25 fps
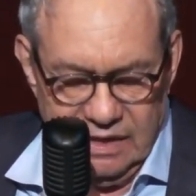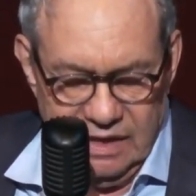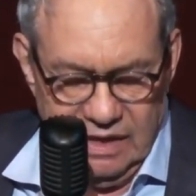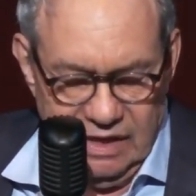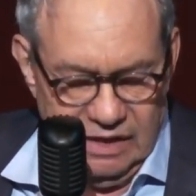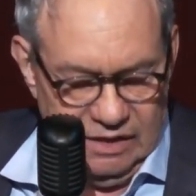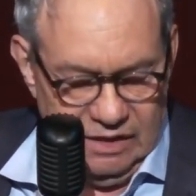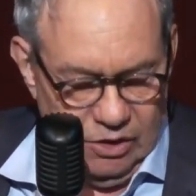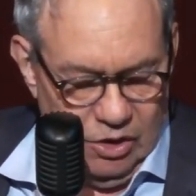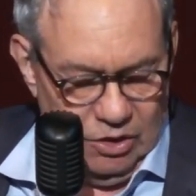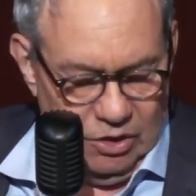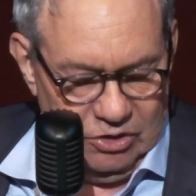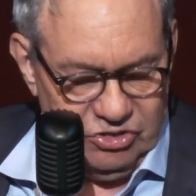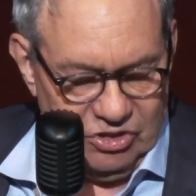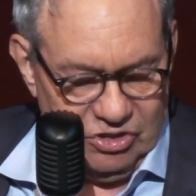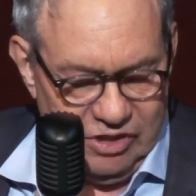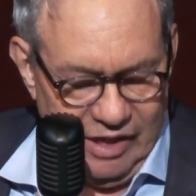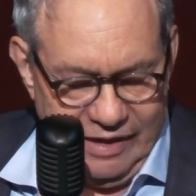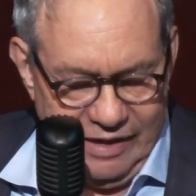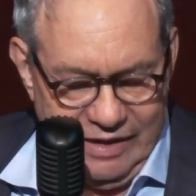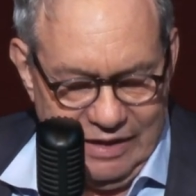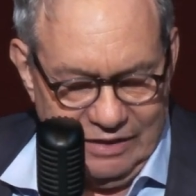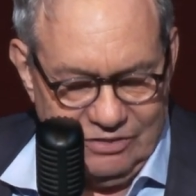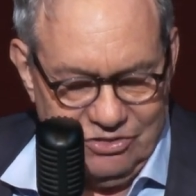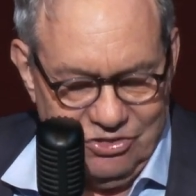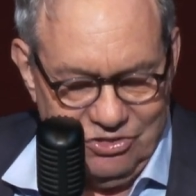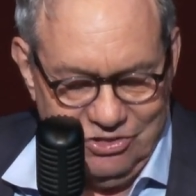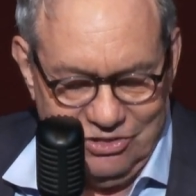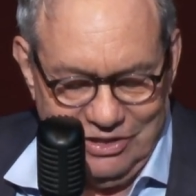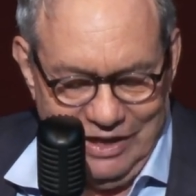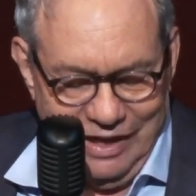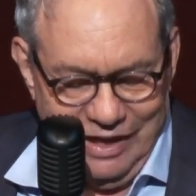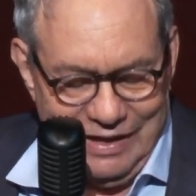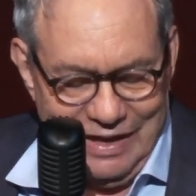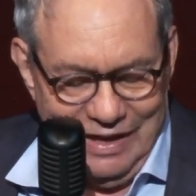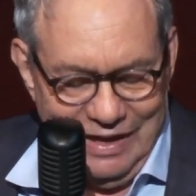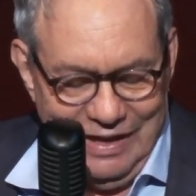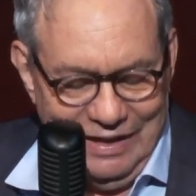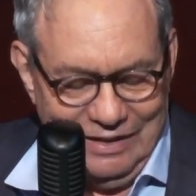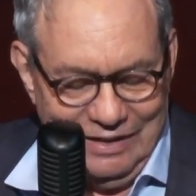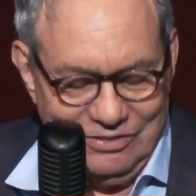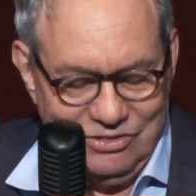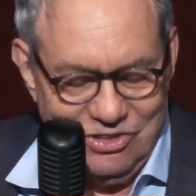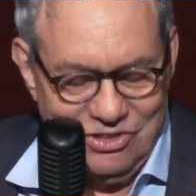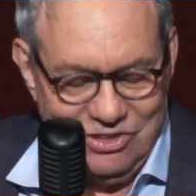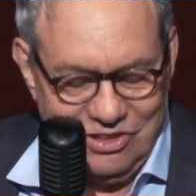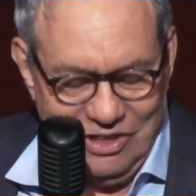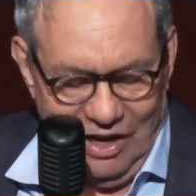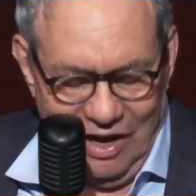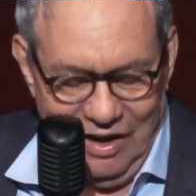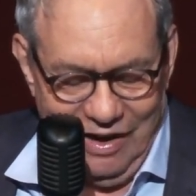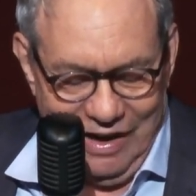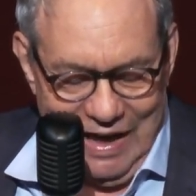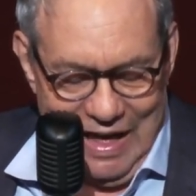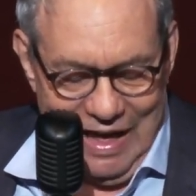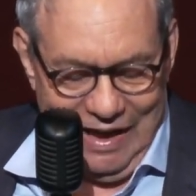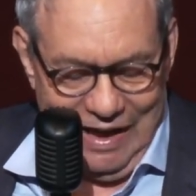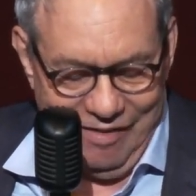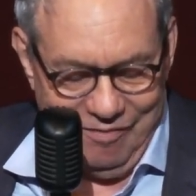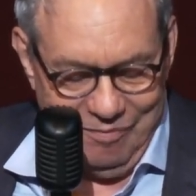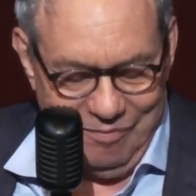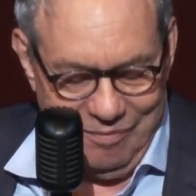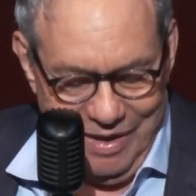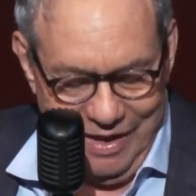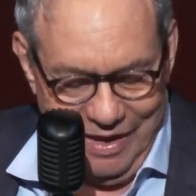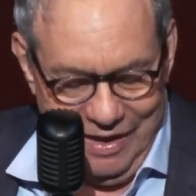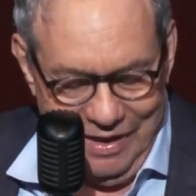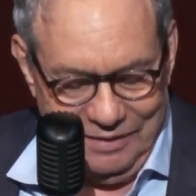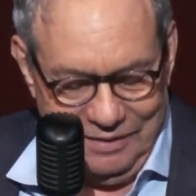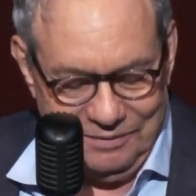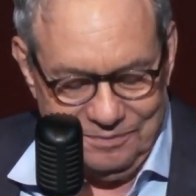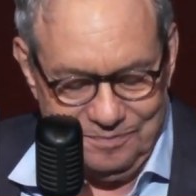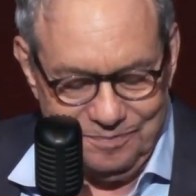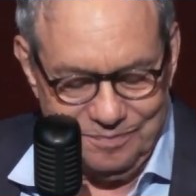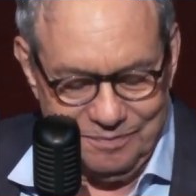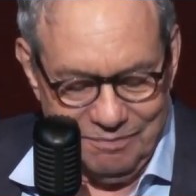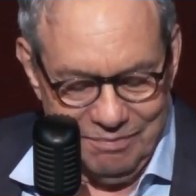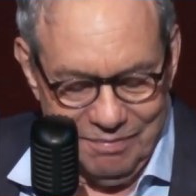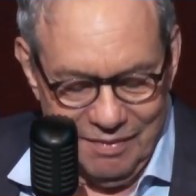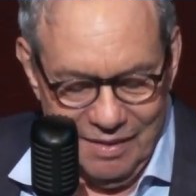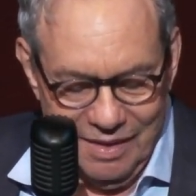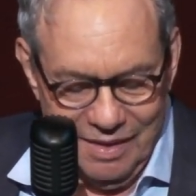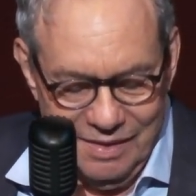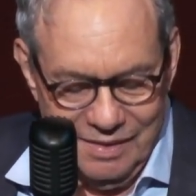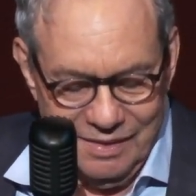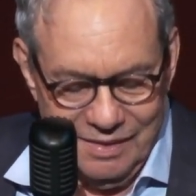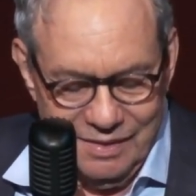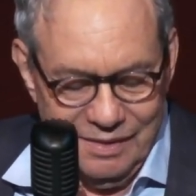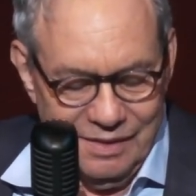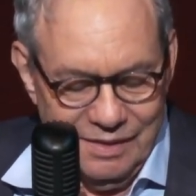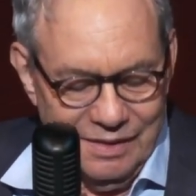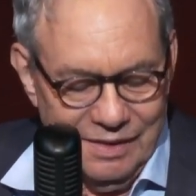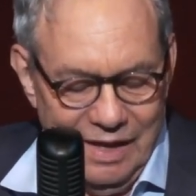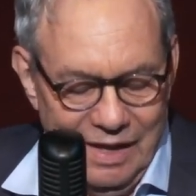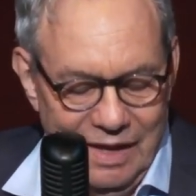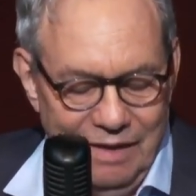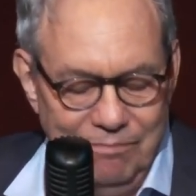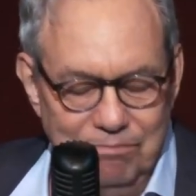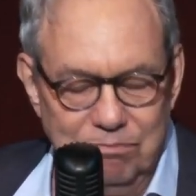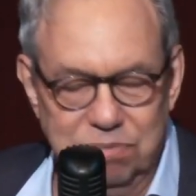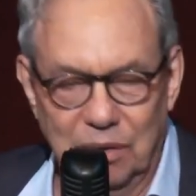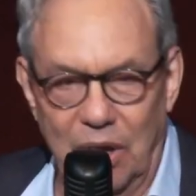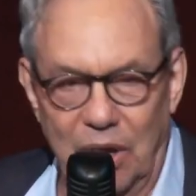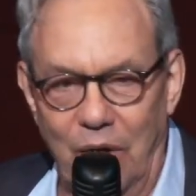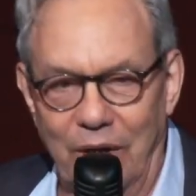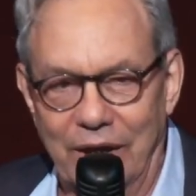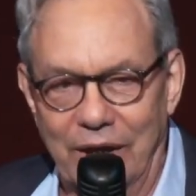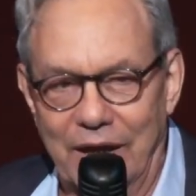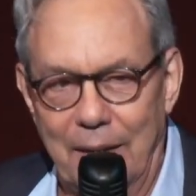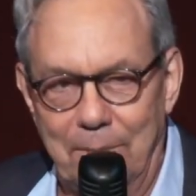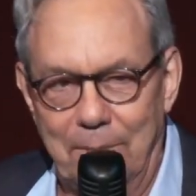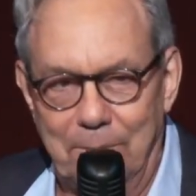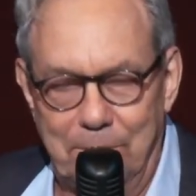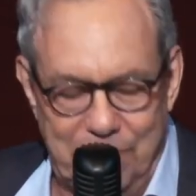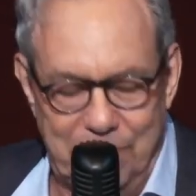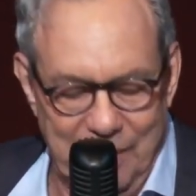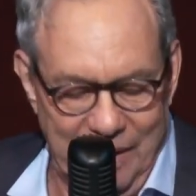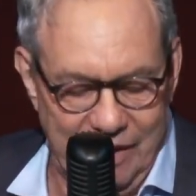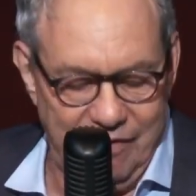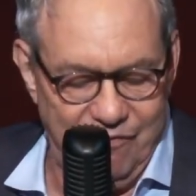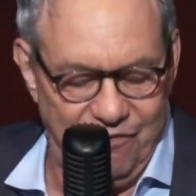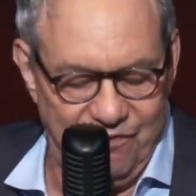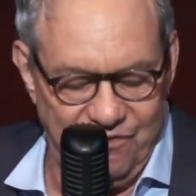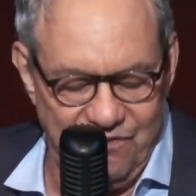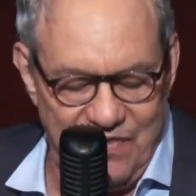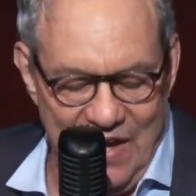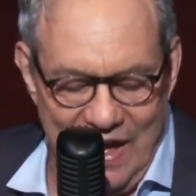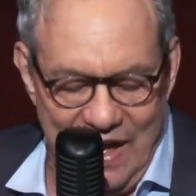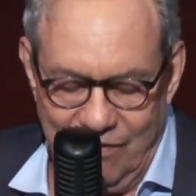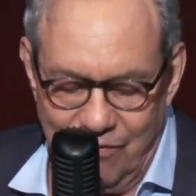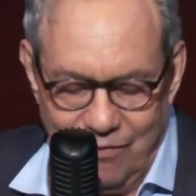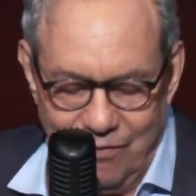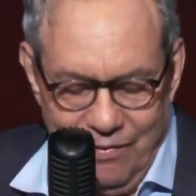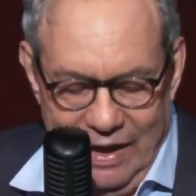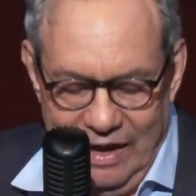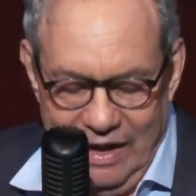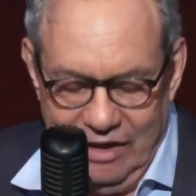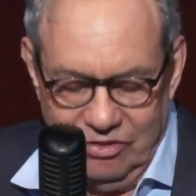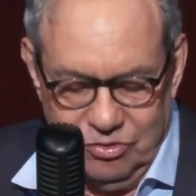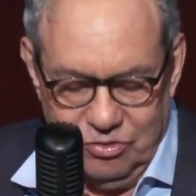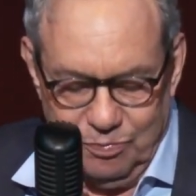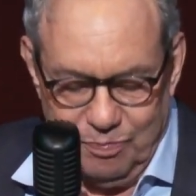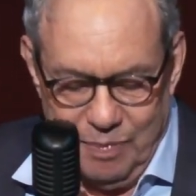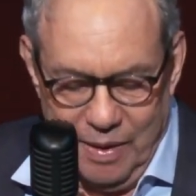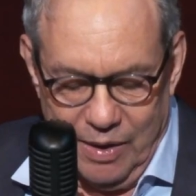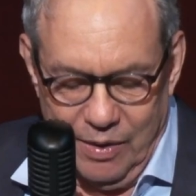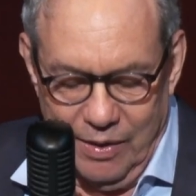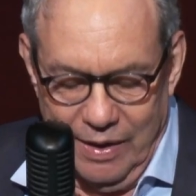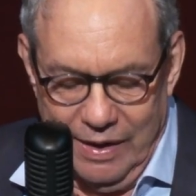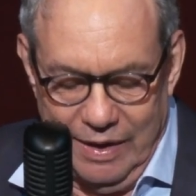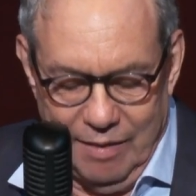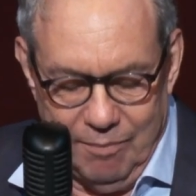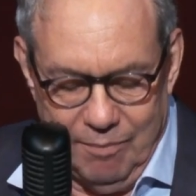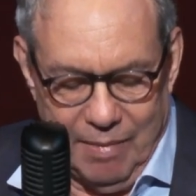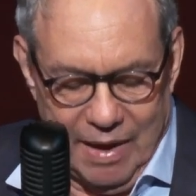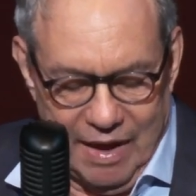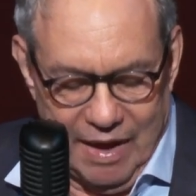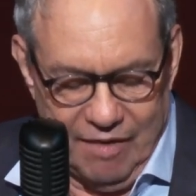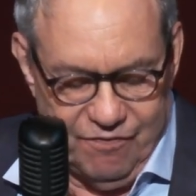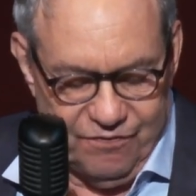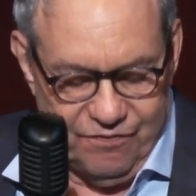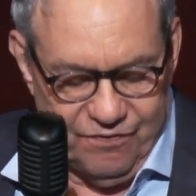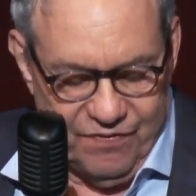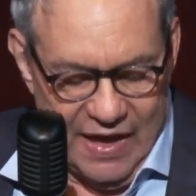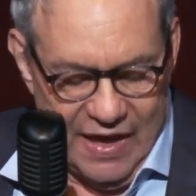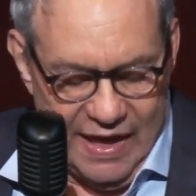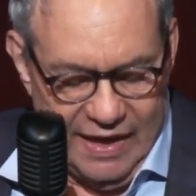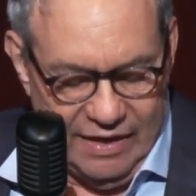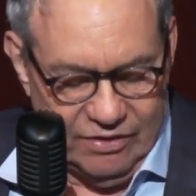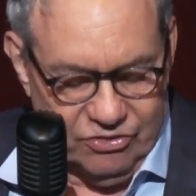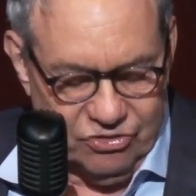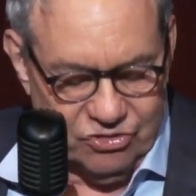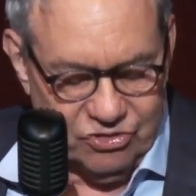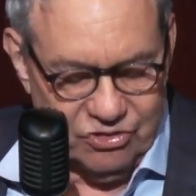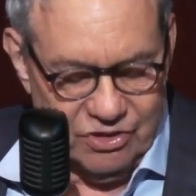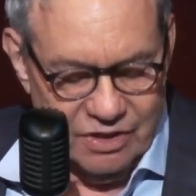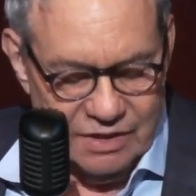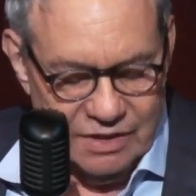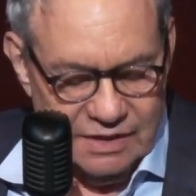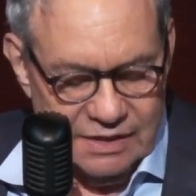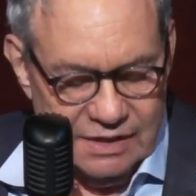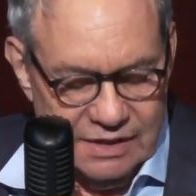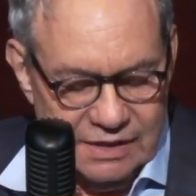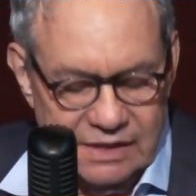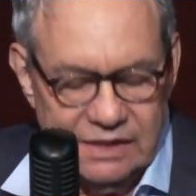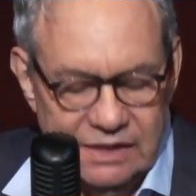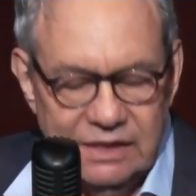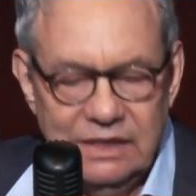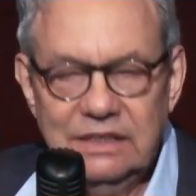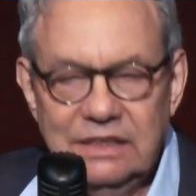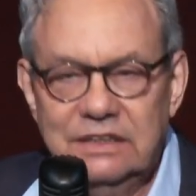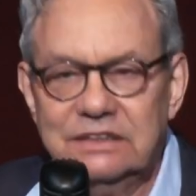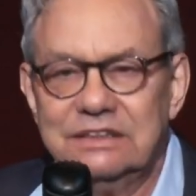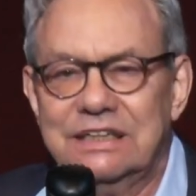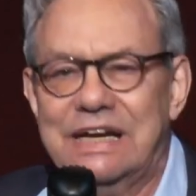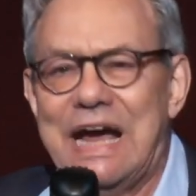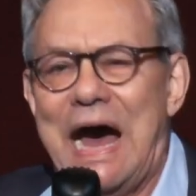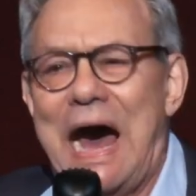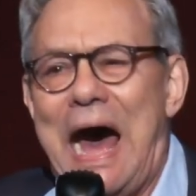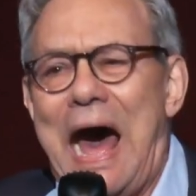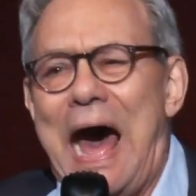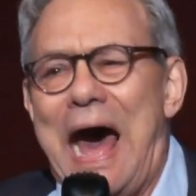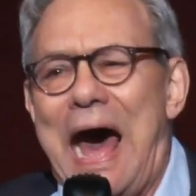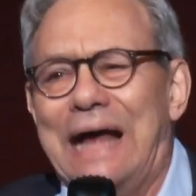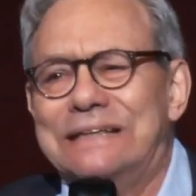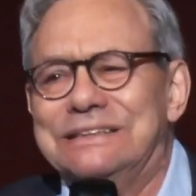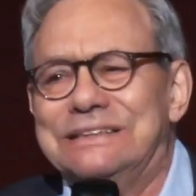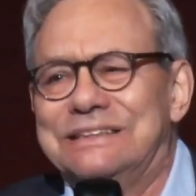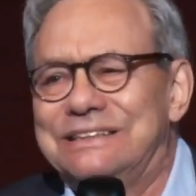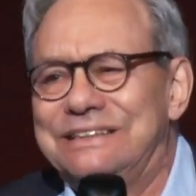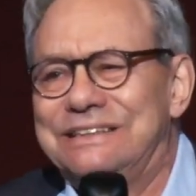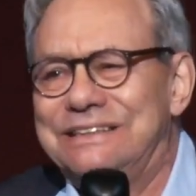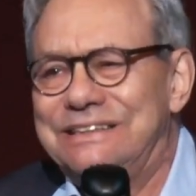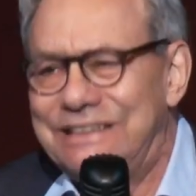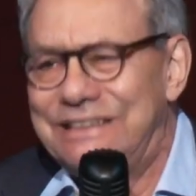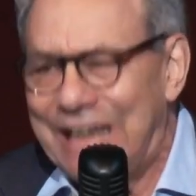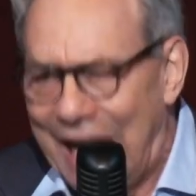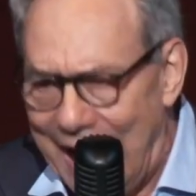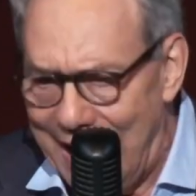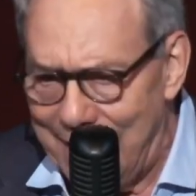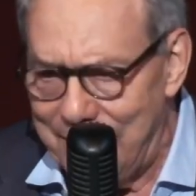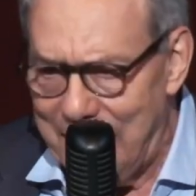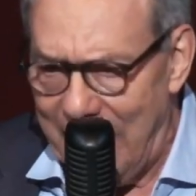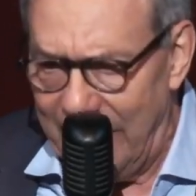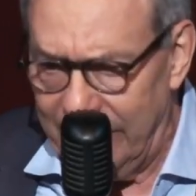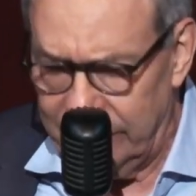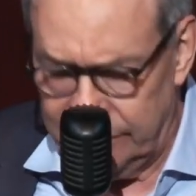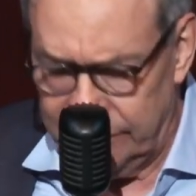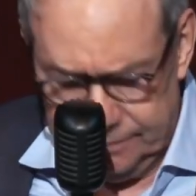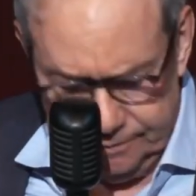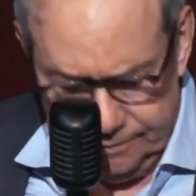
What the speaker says: It looks like it's sticking its tongue out of me and blowing a big fat raspberry in my face. God damn it!